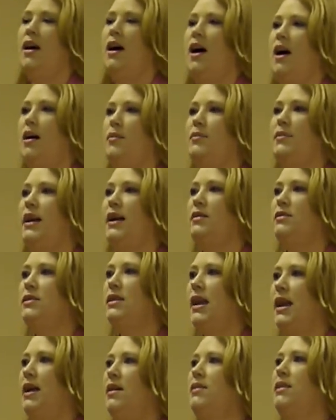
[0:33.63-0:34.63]
Um, Lowndes
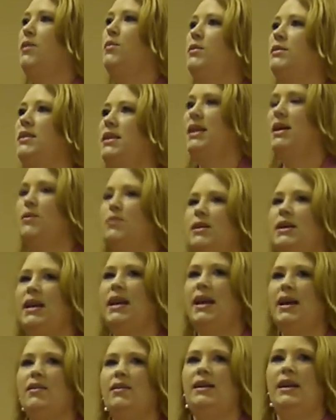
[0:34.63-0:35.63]
County was the only
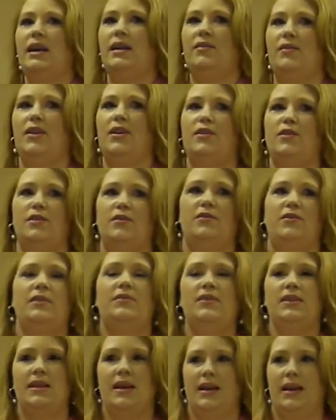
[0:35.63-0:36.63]
county out of
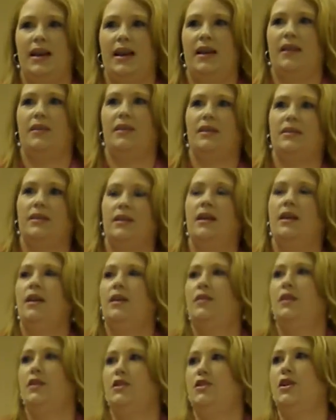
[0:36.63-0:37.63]
159 counties
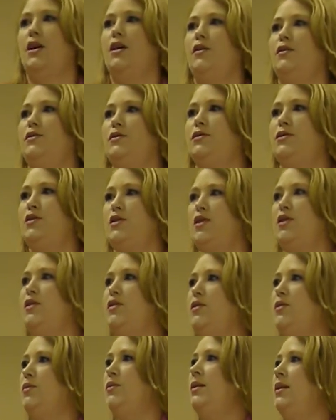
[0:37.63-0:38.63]
that chose
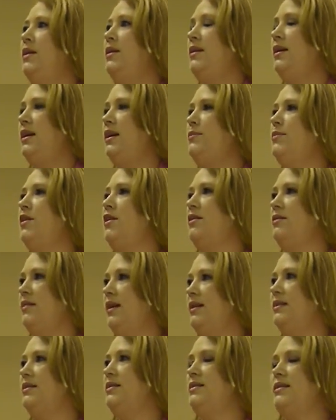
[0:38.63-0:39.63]
to keep their
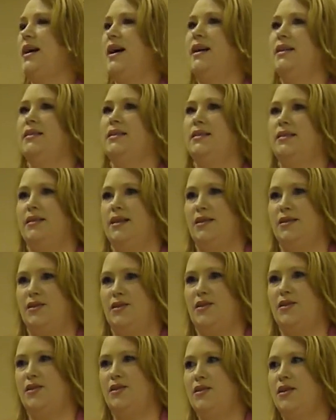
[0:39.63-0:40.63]
elected tax
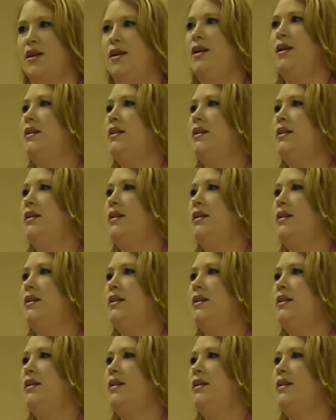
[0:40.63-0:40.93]
assessors.